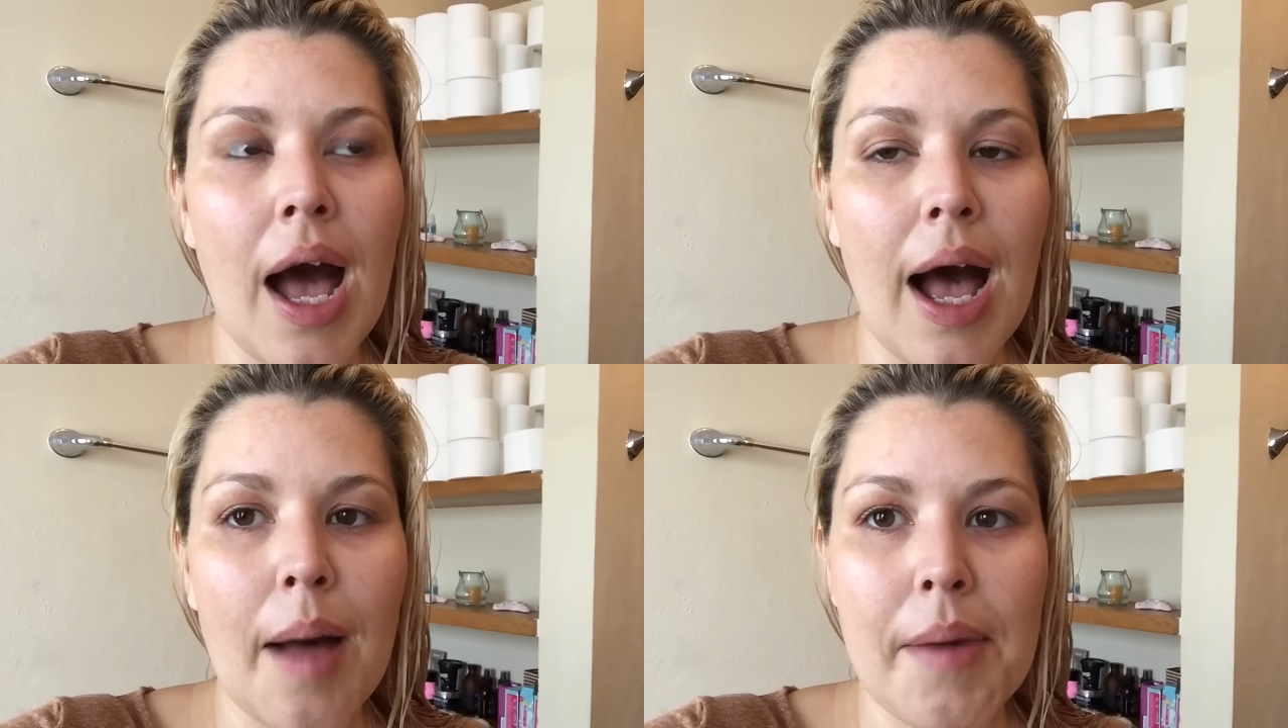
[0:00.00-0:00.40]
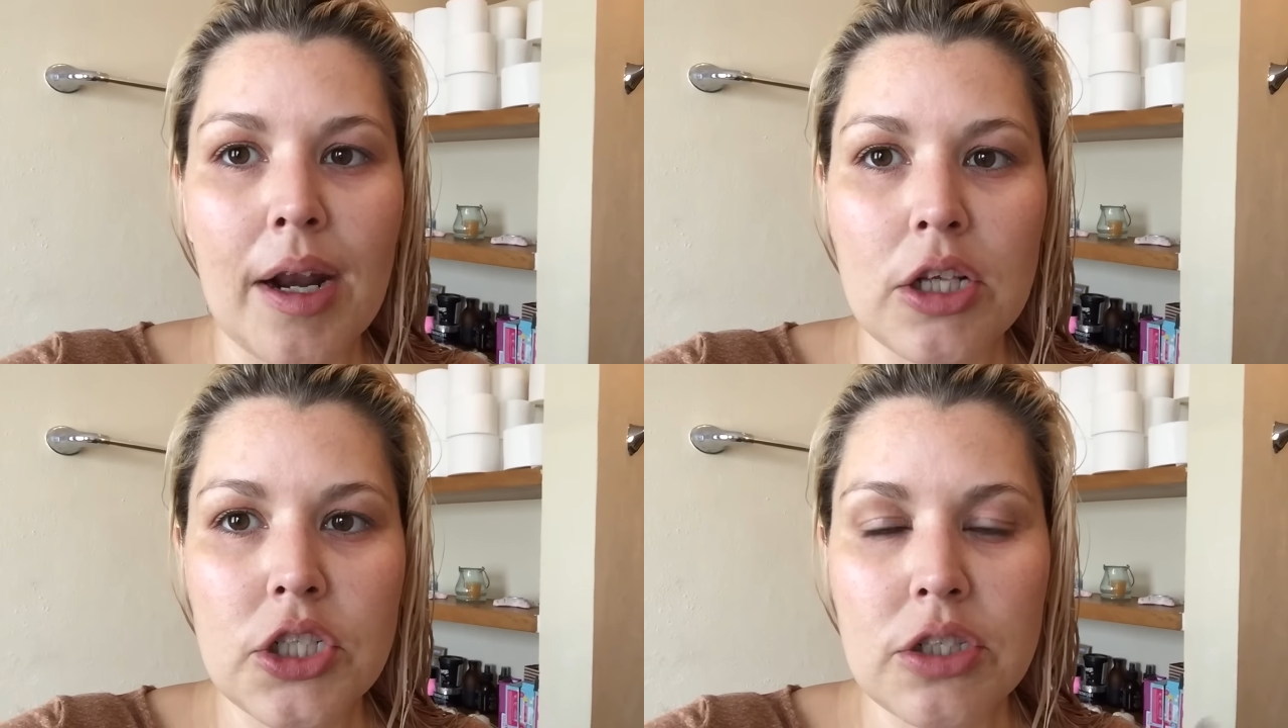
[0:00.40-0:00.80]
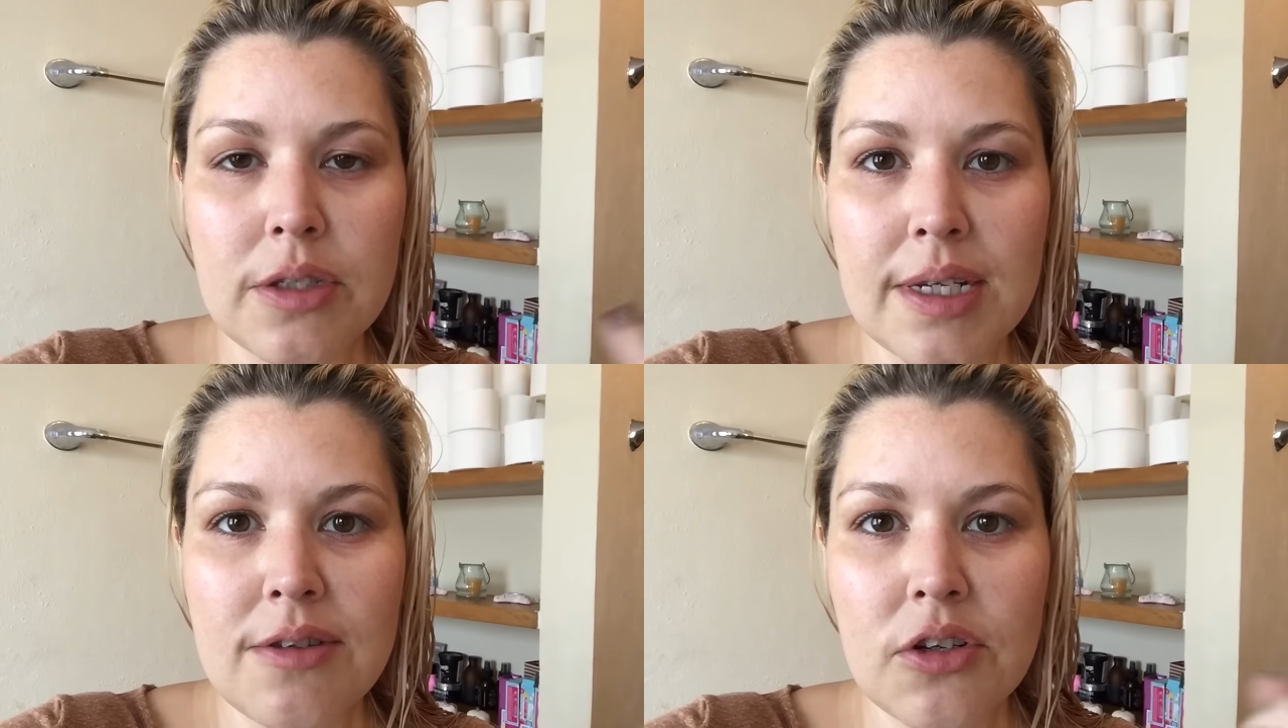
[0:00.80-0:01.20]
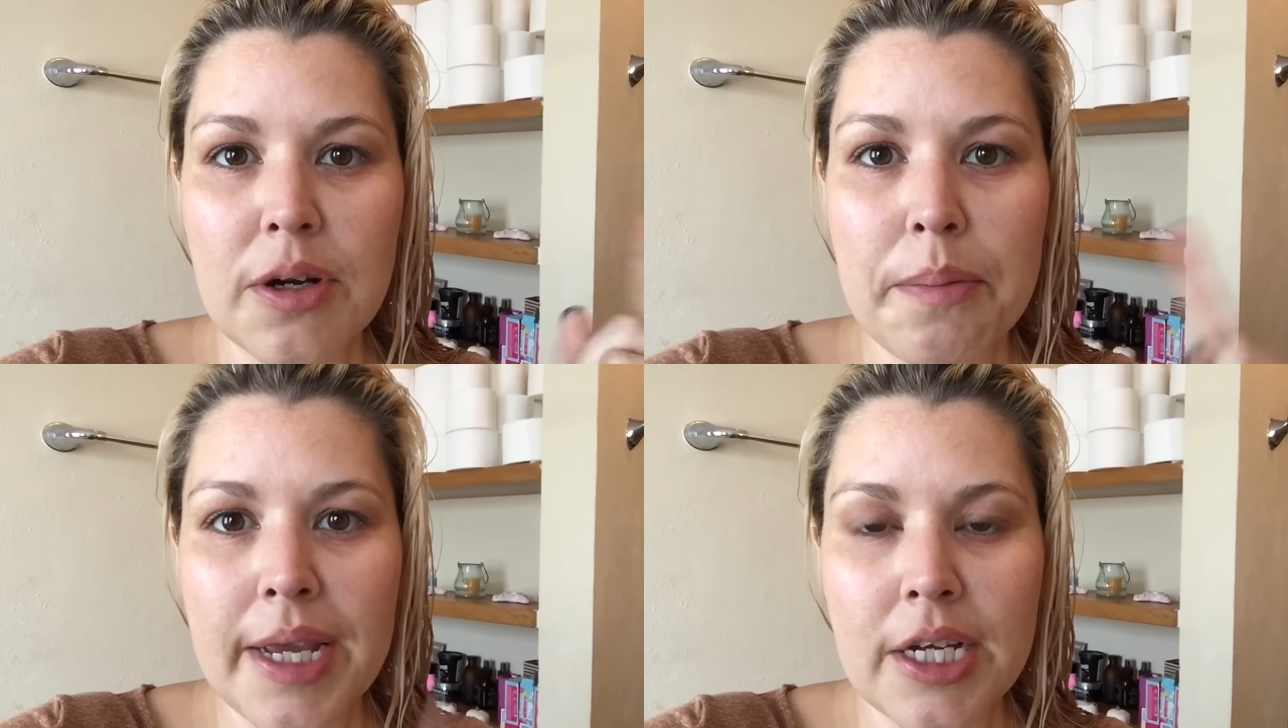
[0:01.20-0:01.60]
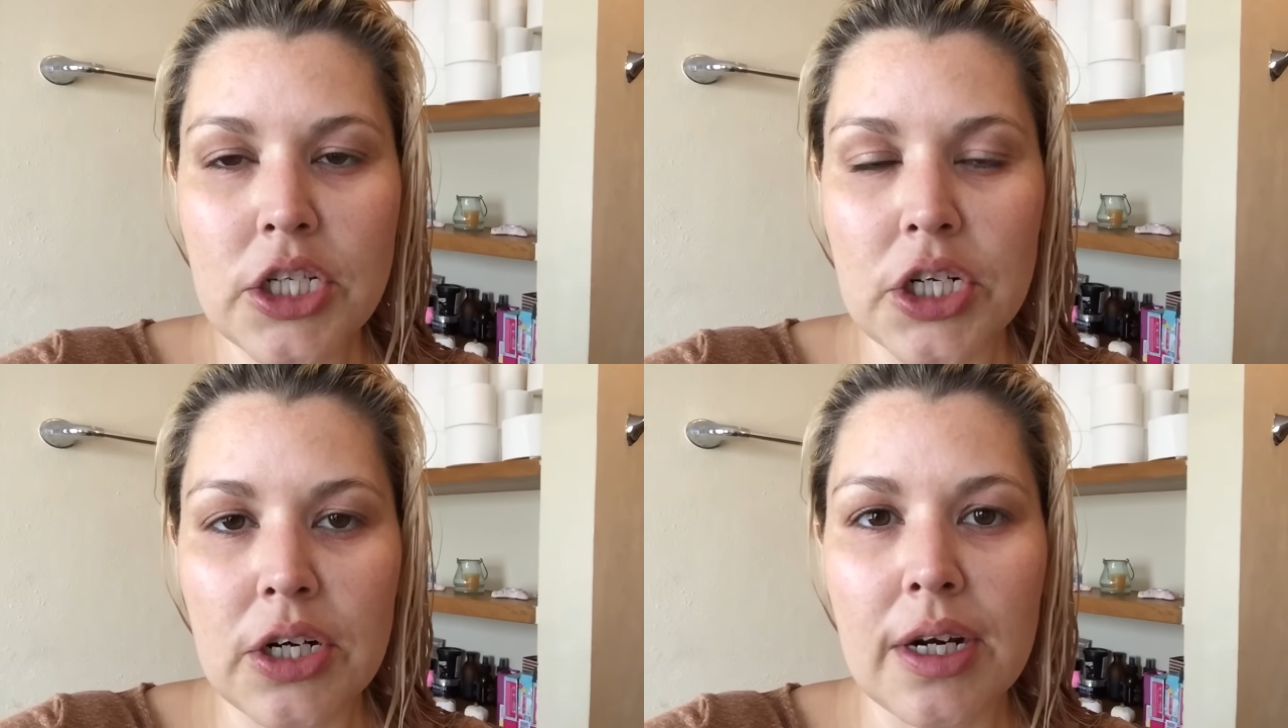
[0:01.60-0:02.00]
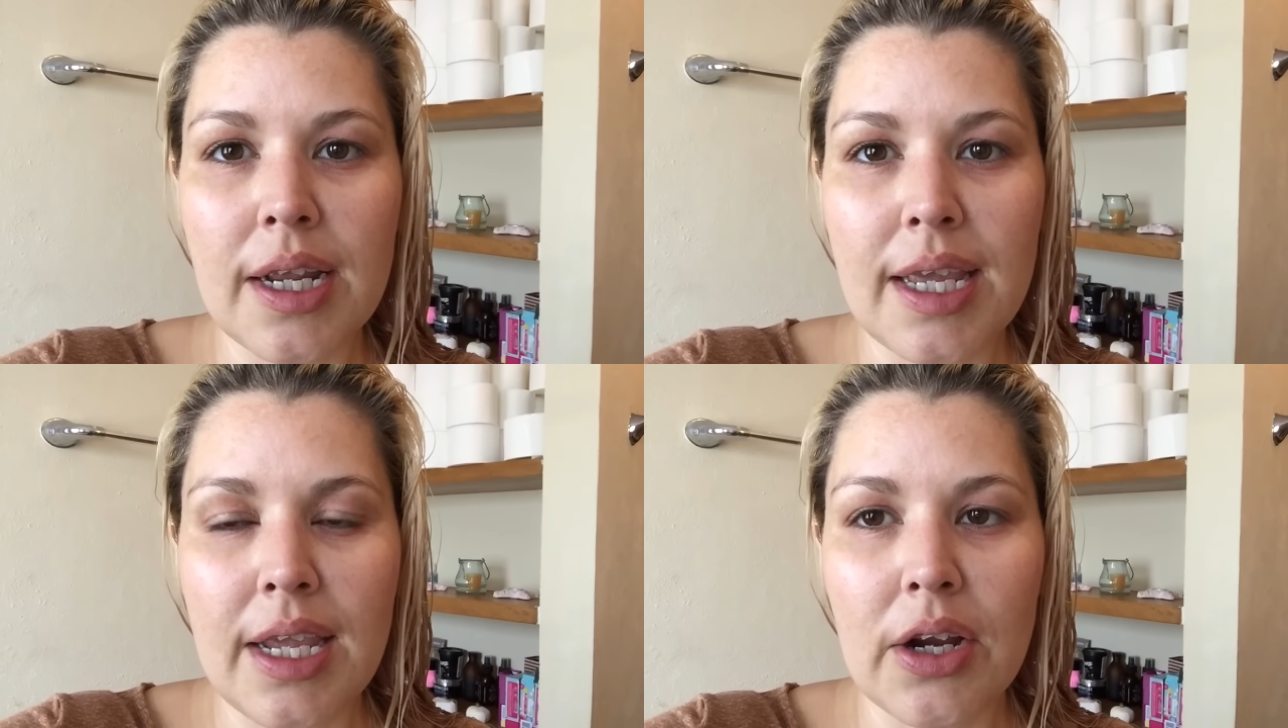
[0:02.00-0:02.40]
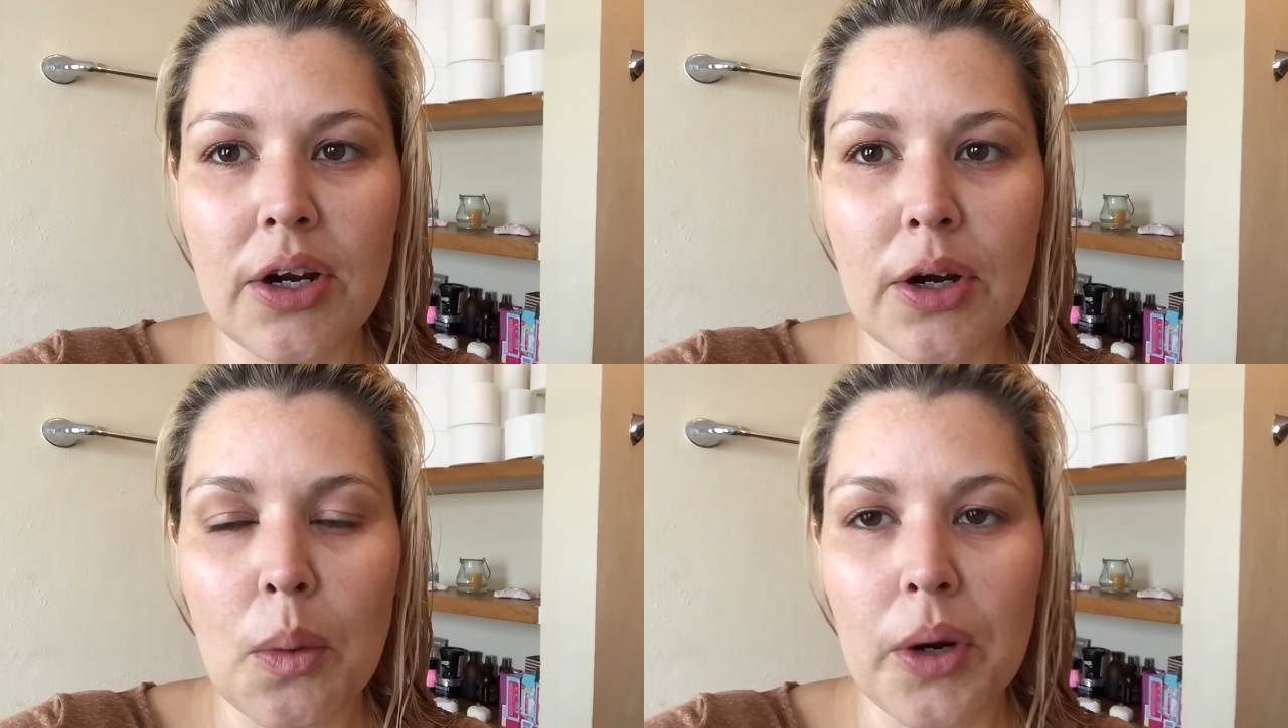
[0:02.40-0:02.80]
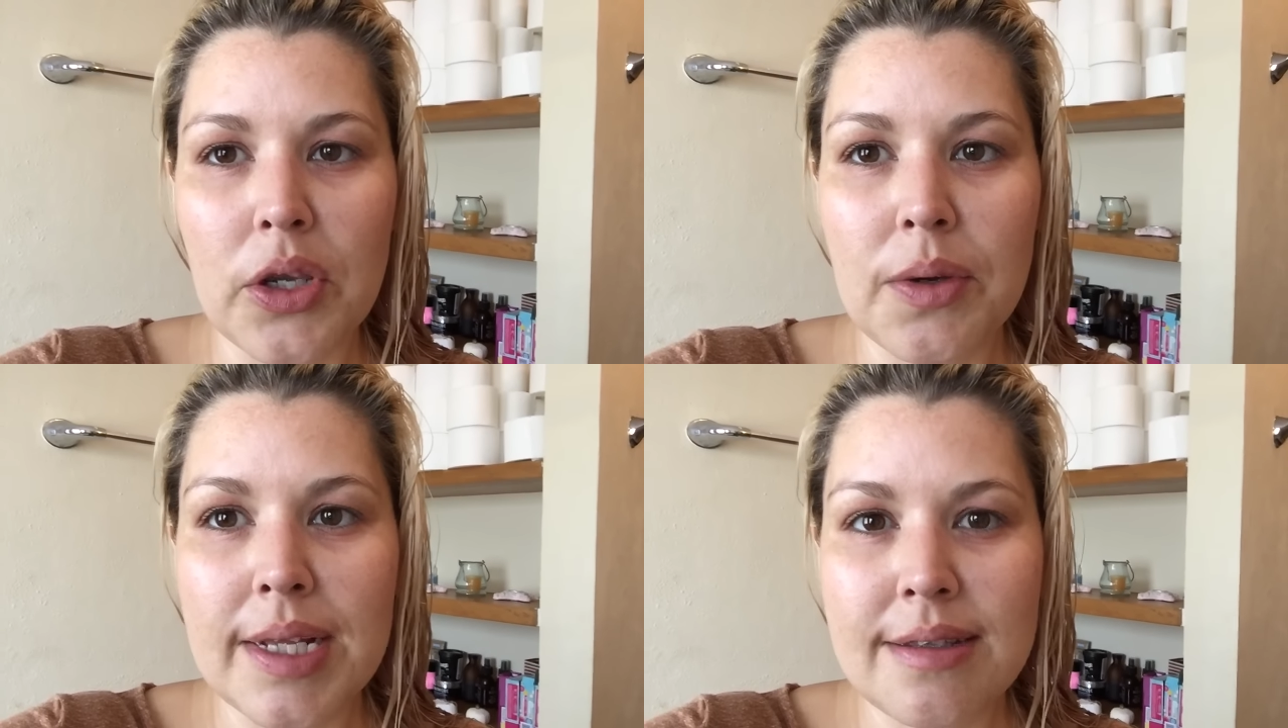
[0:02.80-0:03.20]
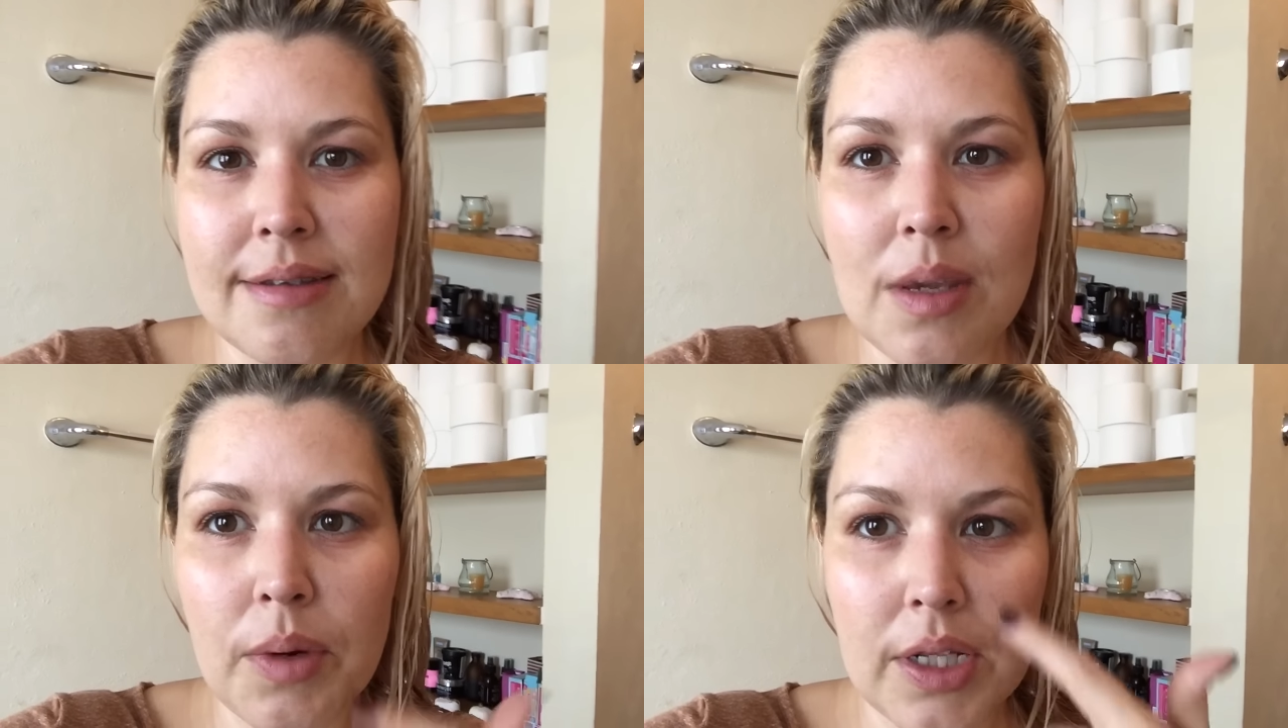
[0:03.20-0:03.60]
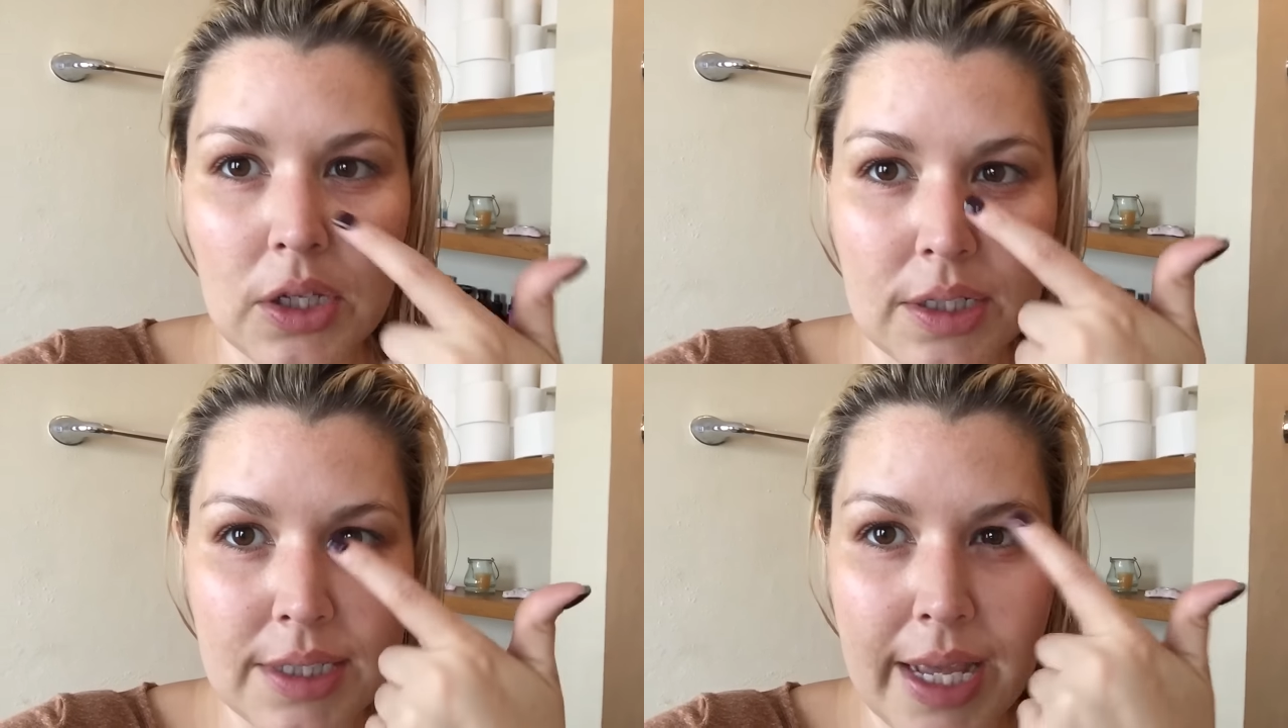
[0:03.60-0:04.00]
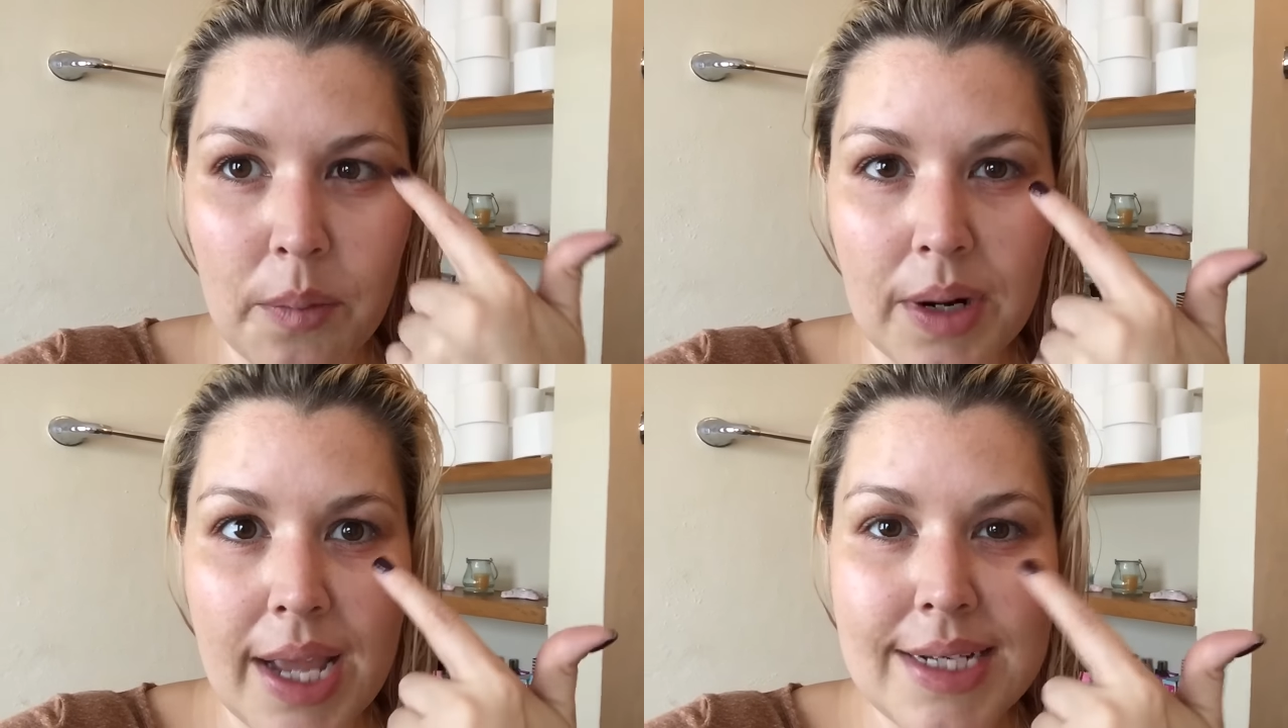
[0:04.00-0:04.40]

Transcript: And I'll just insert a picture here where you can see what it looked like when I